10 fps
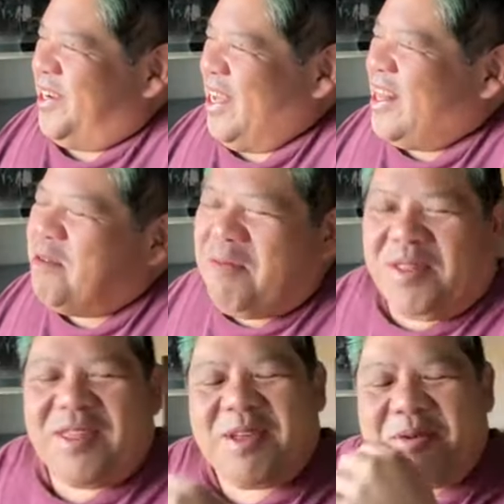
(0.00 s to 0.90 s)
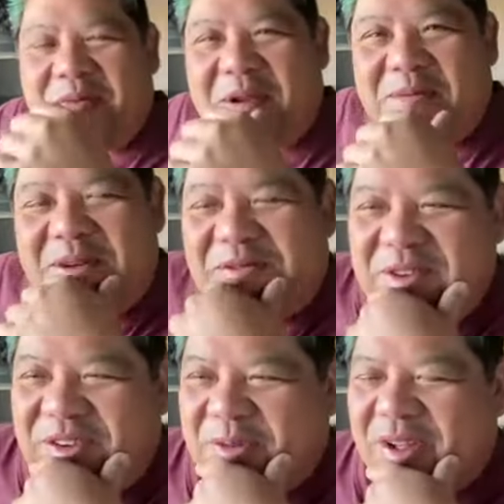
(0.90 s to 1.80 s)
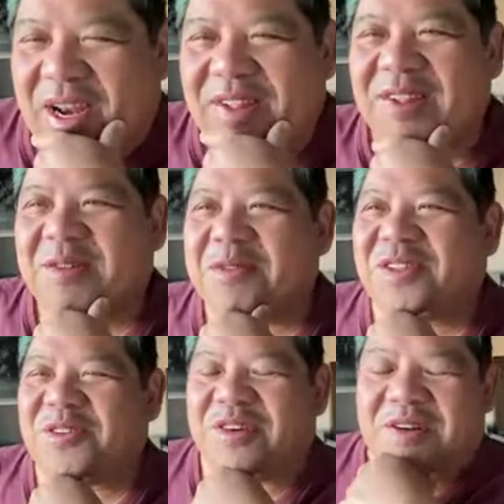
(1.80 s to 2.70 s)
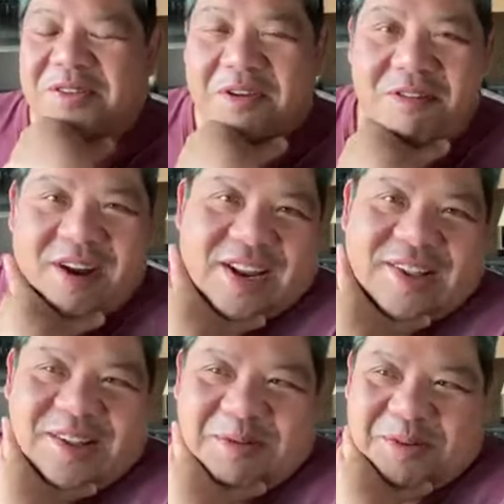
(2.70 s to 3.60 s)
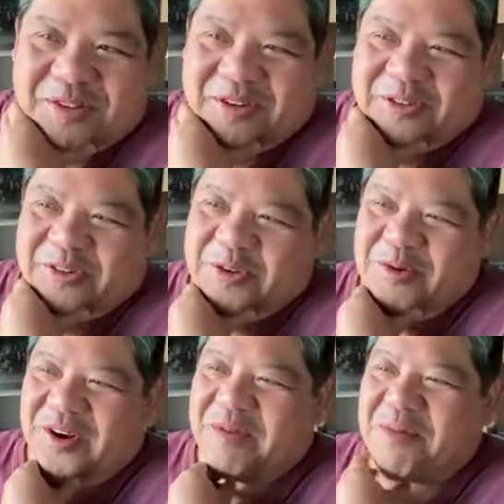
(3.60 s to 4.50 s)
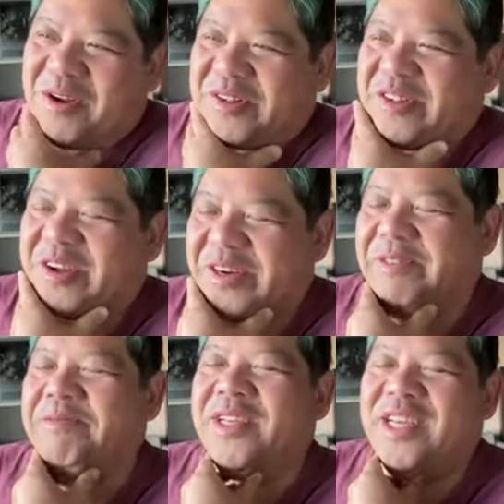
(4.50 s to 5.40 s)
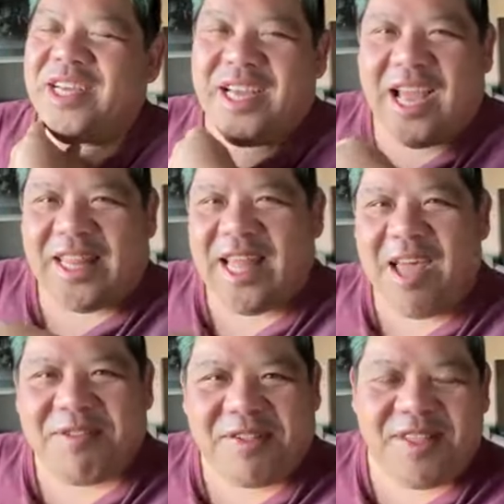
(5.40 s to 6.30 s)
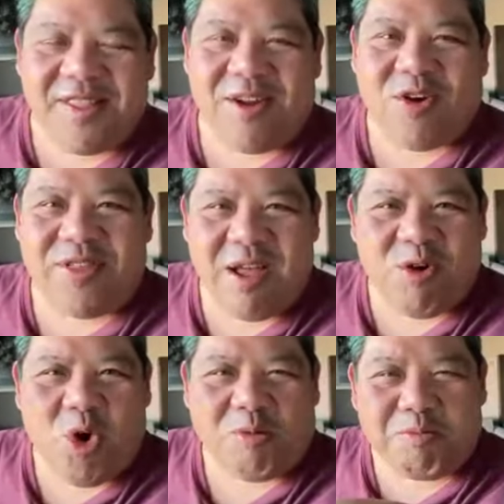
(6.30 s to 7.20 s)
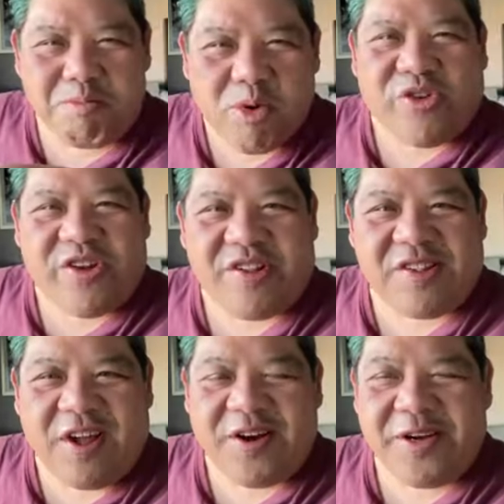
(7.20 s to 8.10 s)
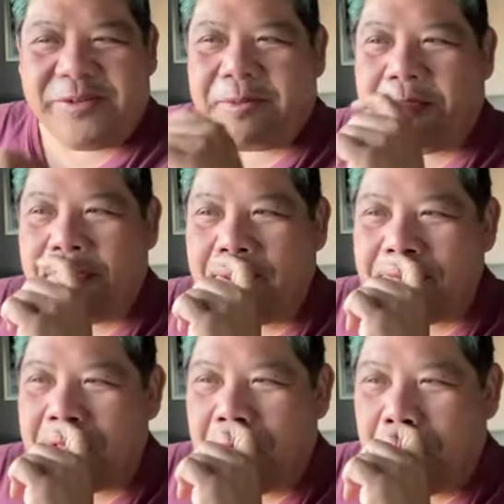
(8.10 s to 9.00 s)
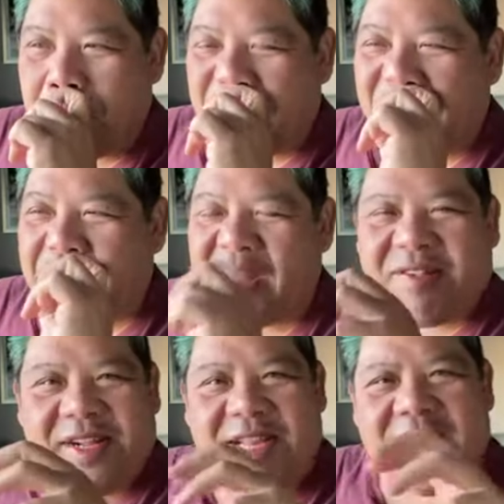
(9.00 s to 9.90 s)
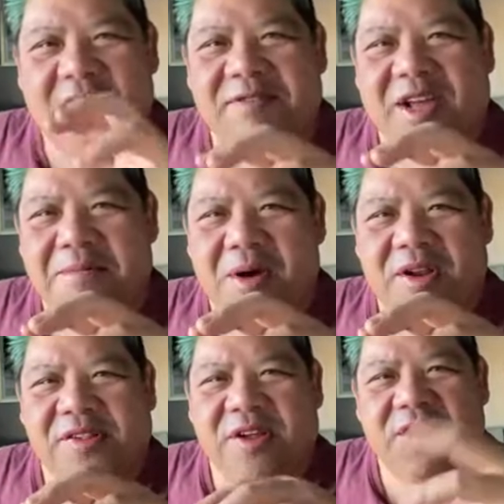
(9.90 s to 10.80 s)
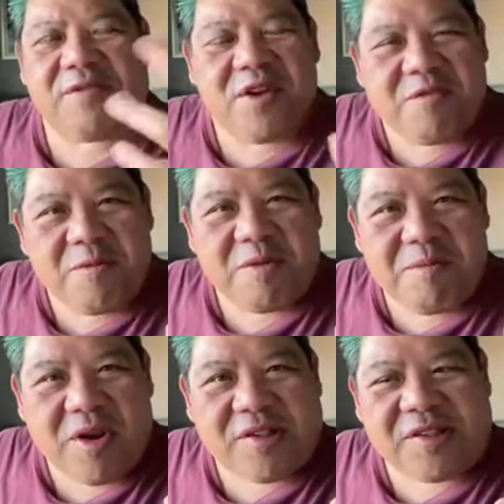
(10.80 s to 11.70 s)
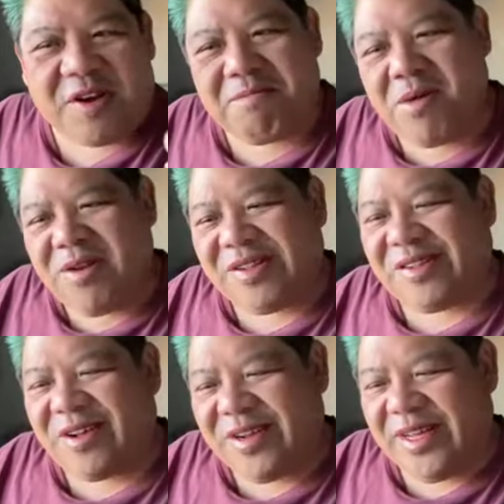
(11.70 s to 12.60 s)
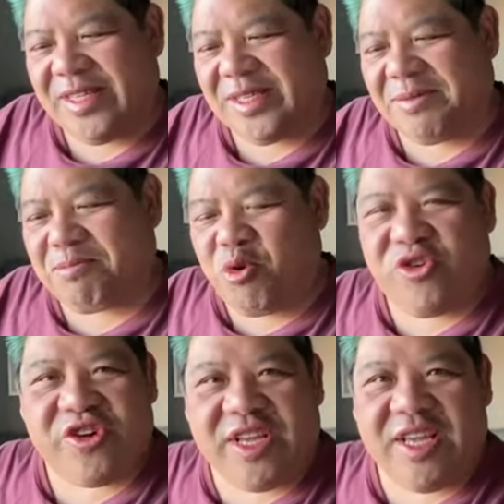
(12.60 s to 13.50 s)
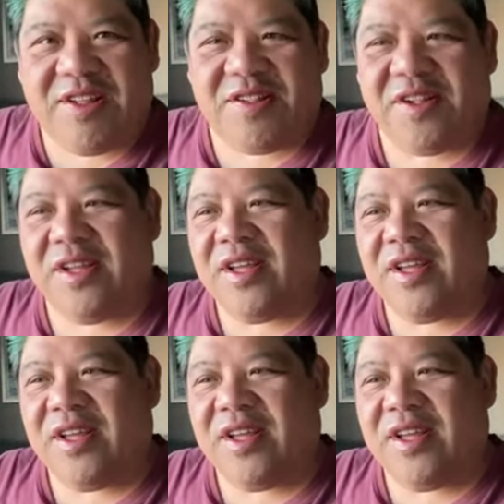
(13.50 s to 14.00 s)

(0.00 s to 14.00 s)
And then they were, my friend, she was like, let's get some dessert. And I was like, all right, let's get some dessert. So she wanted a malasada. And they have this thing there now called mochisada, which is basically kind of like a malasada. And if you're not familiar with malasada is a Portuguese